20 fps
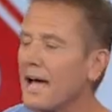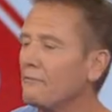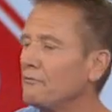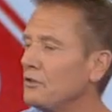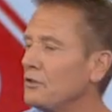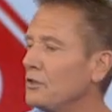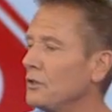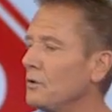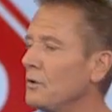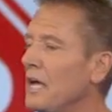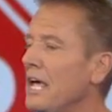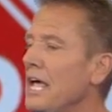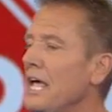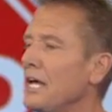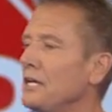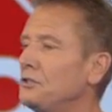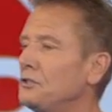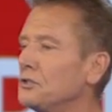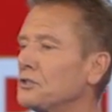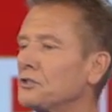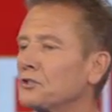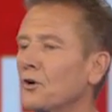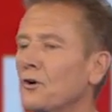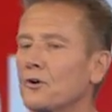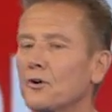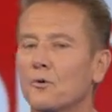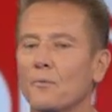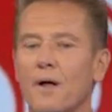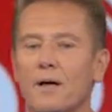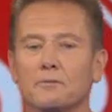have to do is you
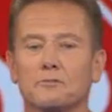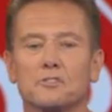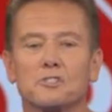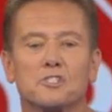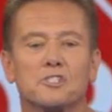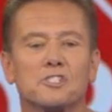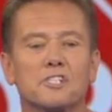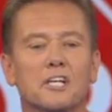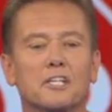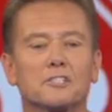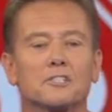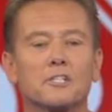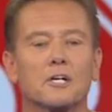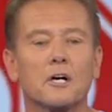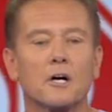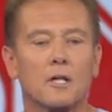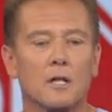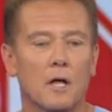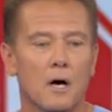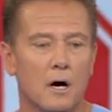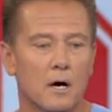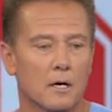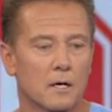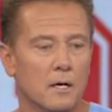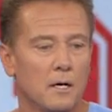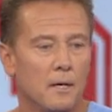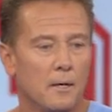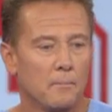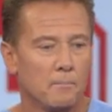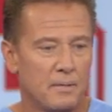start around 6
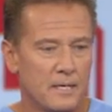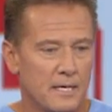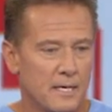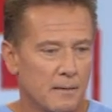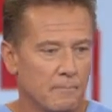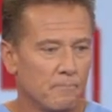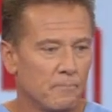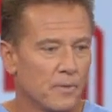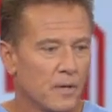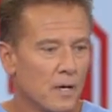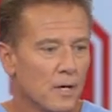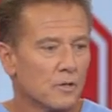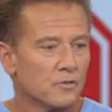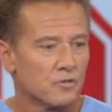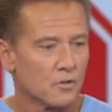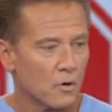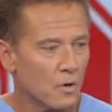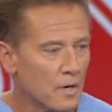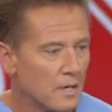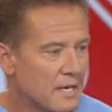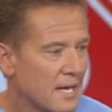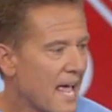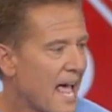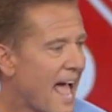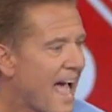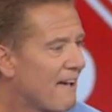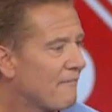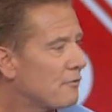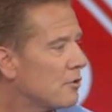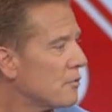o'clock p.m. So go ahead,
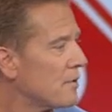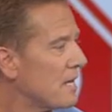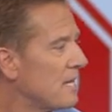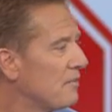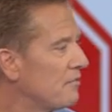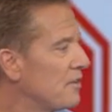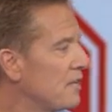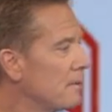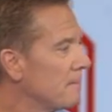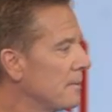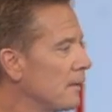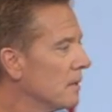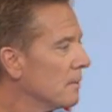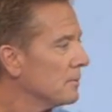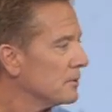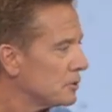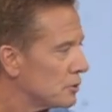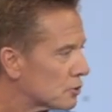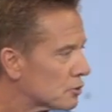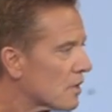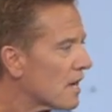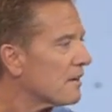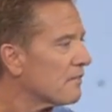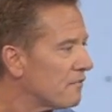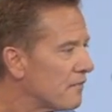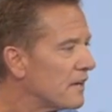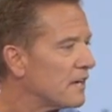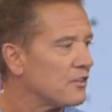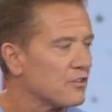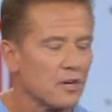have your evening meal, but just try to
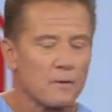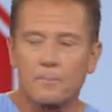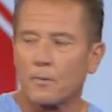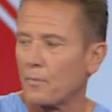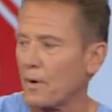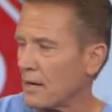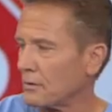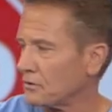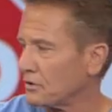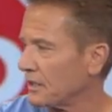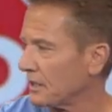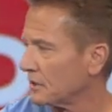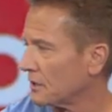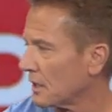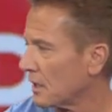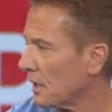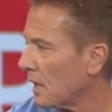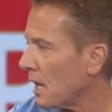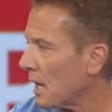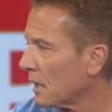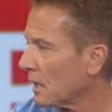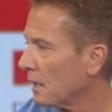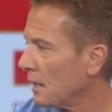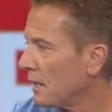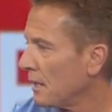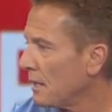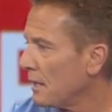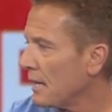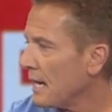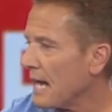finish up around 6 o'clock.
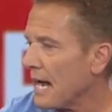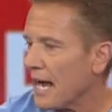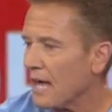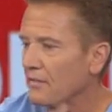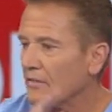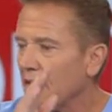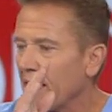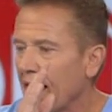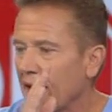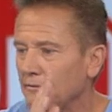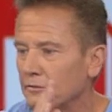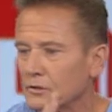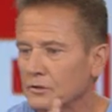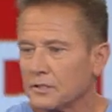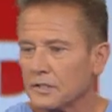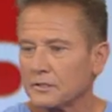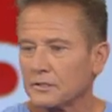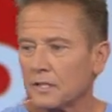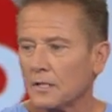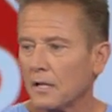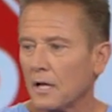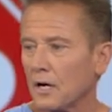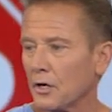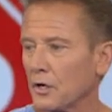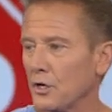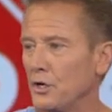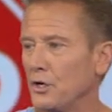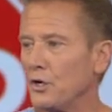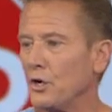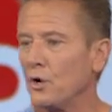And then after 6
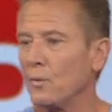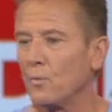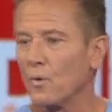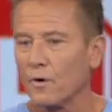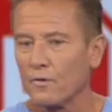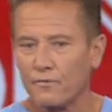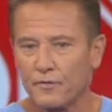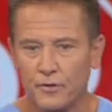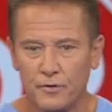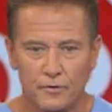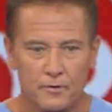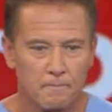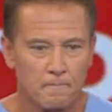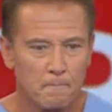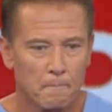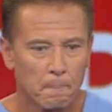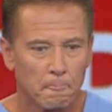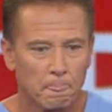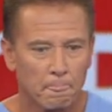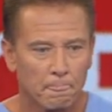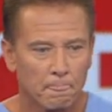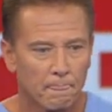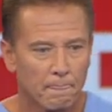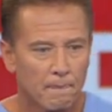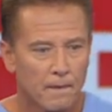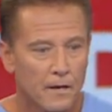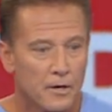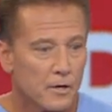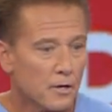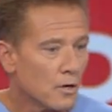o'clock, no more food.
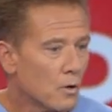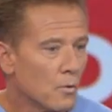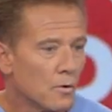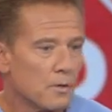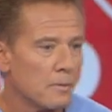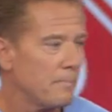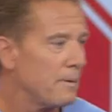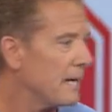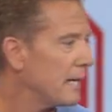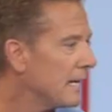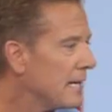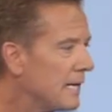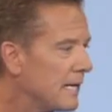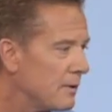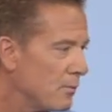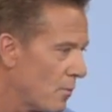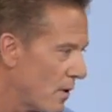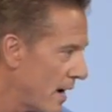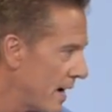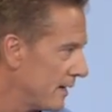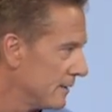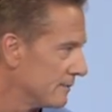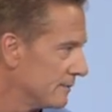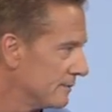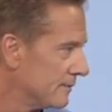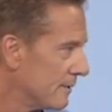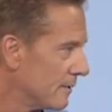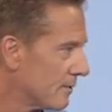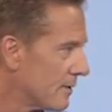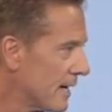You're going to bed anyway,
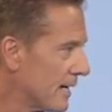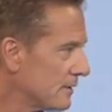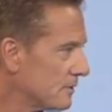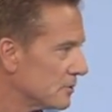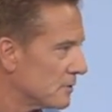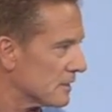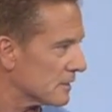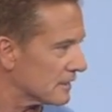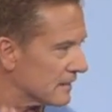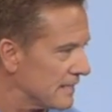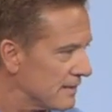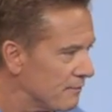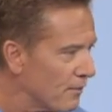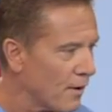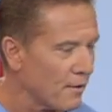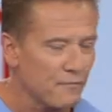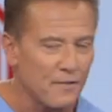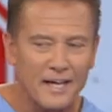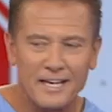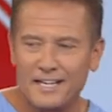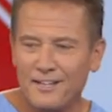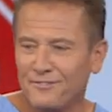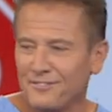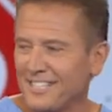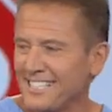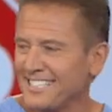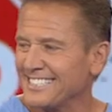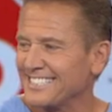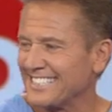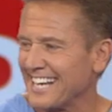okay? So just leave off that
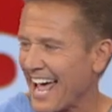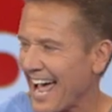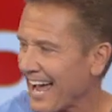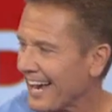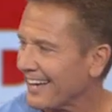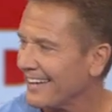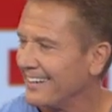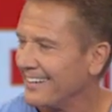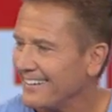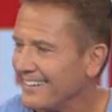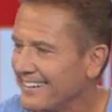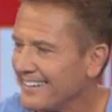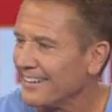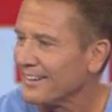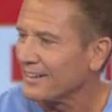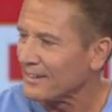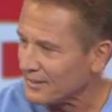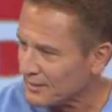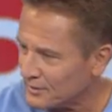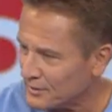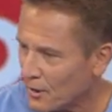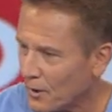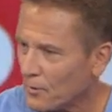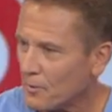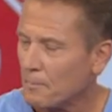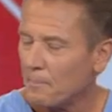evening snack, go